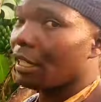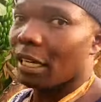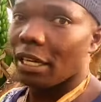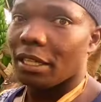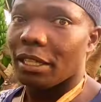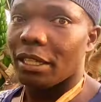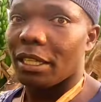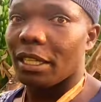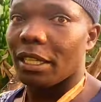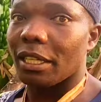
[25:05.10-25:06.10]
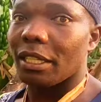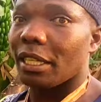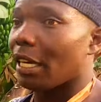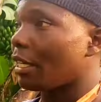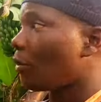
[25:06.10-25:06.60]
here uh,
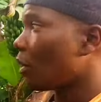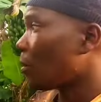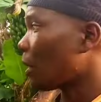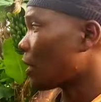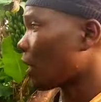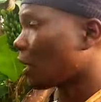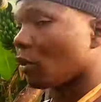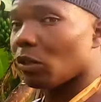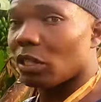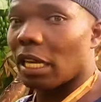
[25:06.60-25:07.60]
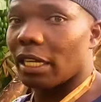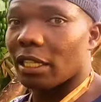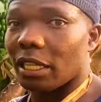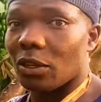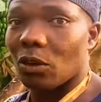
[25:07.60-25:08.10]
they are here with the machete, not like
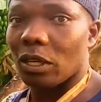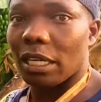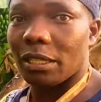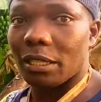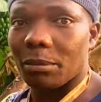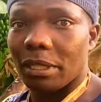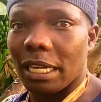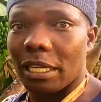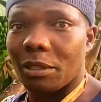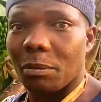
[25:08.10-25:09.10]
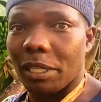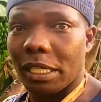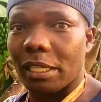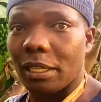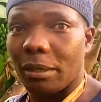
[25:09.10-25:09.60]
the congrats dad's
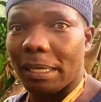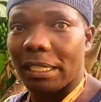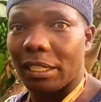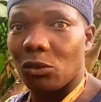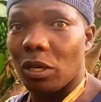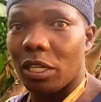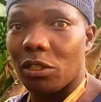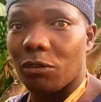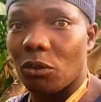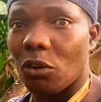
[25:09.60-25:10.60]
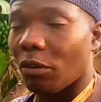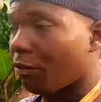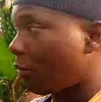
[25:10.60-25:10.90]
machete, but this one is for